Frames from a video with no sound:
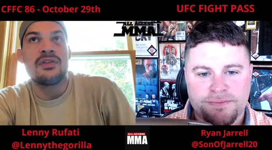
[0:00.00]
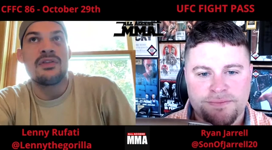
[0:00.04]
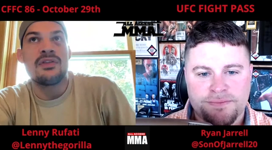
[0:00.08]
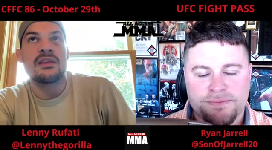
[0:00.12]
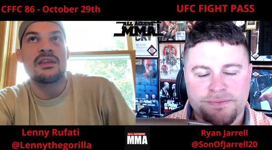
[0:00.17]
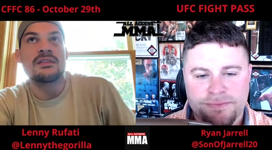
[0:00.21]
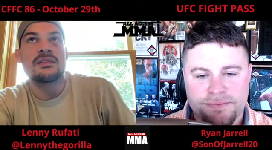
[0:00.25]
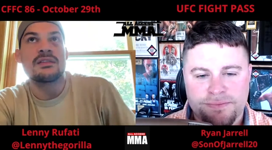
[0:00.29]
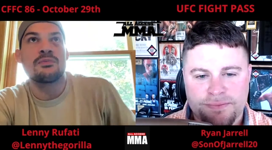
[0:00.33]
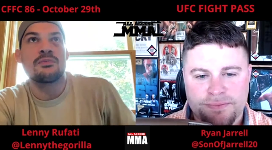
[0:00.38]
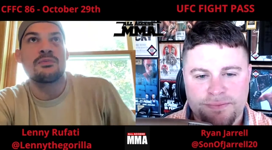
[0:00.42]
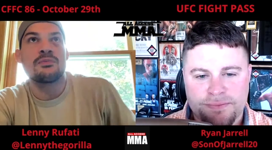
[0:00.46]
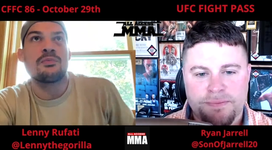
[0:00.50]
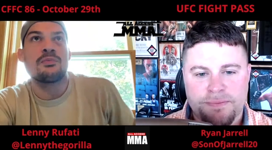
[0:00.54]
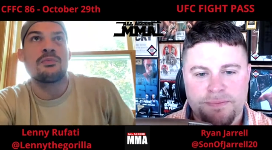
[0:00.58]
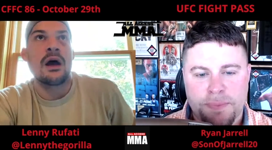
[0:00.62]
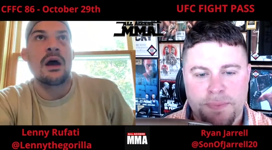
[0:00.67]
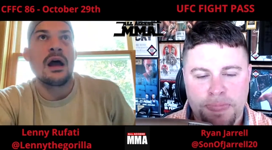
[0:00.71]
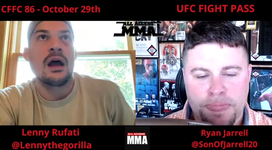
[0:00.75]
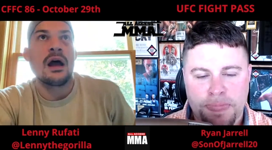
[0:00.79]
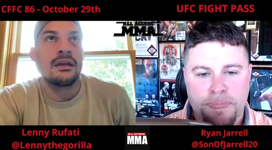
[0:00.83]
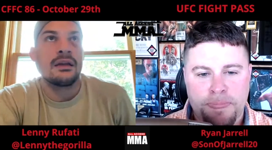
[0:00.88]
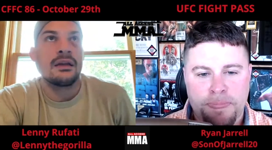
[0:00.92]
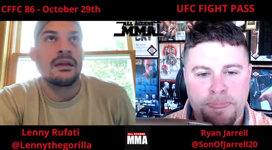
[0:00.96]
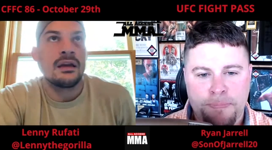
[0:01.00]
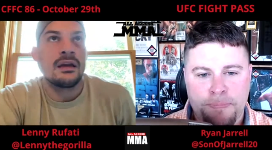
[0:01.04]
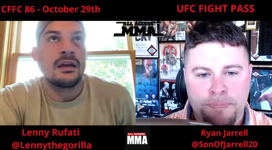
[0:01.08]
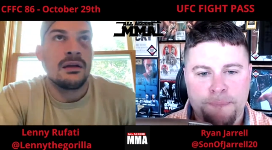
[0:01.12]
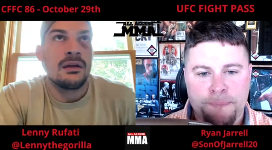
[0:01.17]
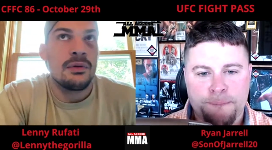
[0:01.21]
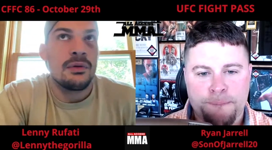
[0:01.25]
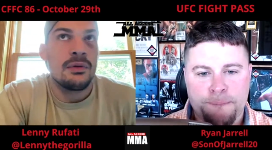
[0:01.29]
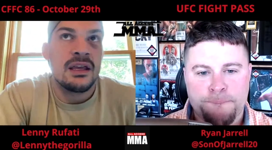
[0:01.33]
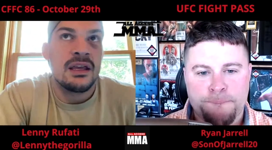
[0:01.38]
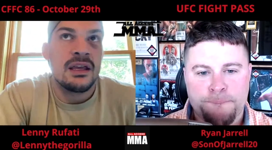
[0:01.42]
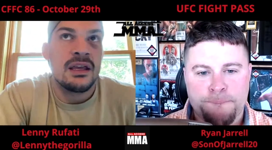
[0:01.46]
Speaker 1: think this is probably going to
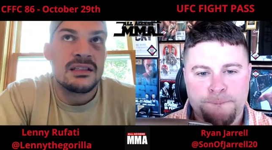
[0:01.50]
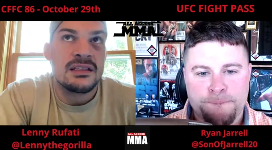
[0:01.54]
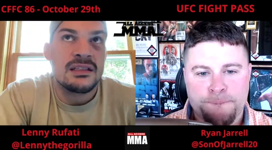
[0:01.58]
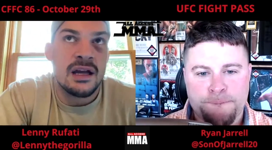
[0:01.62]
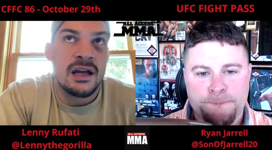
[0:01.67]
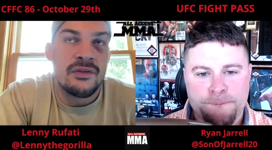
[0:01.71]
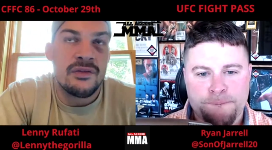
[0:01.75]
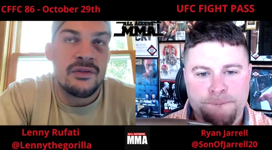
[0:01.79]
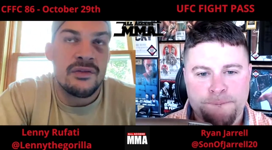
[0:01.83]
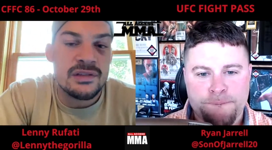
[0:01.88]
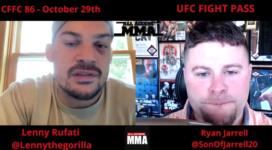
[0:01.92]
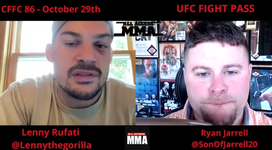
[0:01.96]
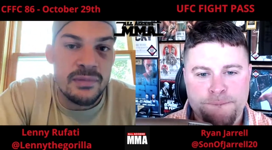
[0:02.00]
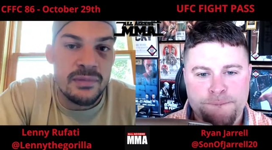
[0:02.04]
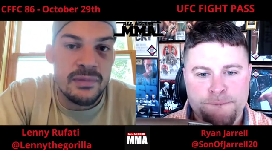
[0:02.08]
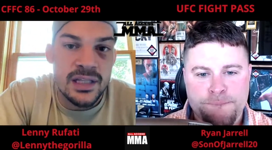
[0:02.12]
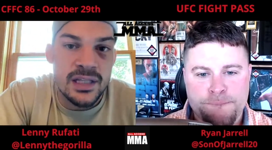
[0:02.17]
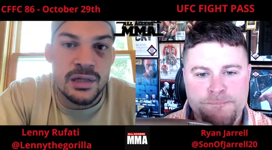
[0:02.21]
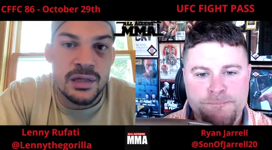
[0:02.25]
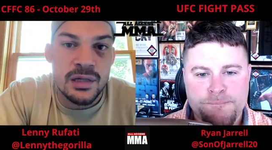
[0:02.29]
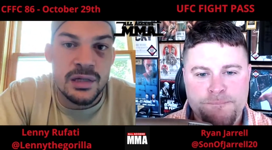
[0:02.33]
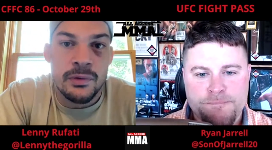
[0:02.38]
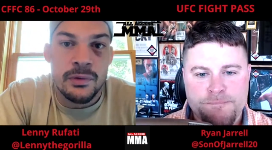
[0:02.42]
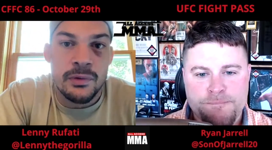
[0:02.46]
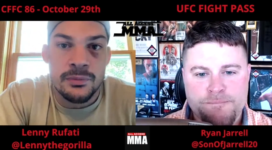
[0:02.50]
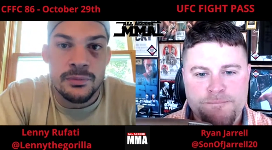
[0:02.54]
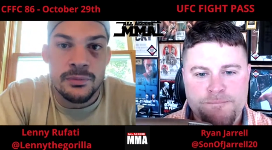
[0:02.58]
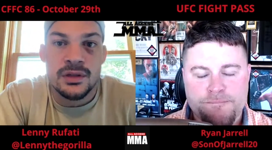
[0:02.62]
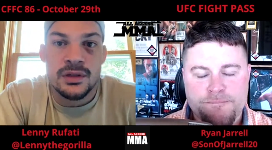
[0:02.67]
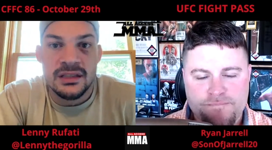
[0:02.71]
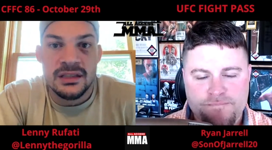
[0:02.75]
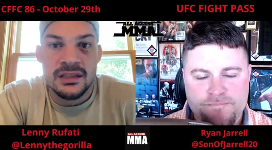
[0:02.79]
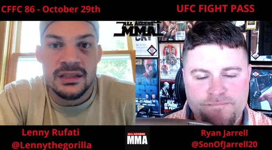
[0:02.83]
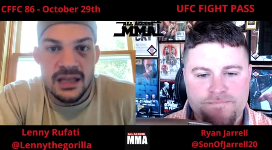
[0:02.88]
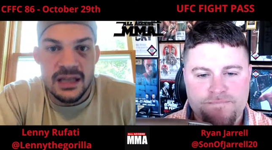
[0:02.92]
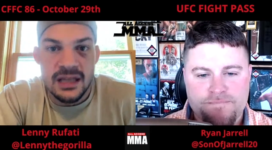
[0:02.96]
be his toughest matchup up
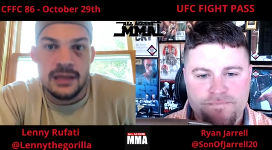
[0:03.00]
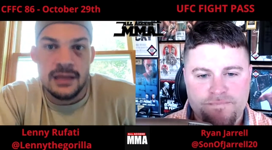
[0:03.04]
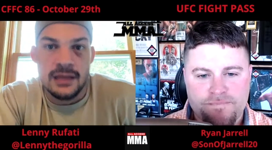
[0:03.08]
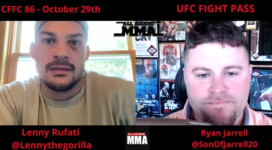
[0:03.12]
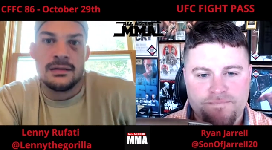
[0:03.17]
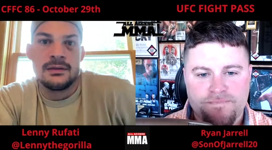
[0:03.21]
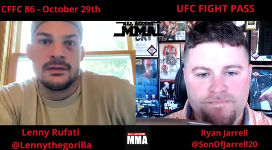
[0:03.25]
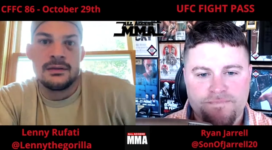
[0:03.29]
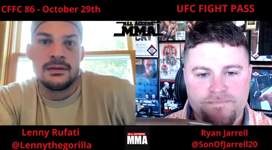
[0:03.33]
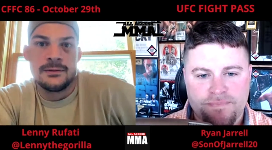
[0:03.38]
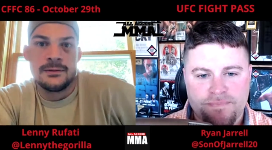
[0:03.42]
to date.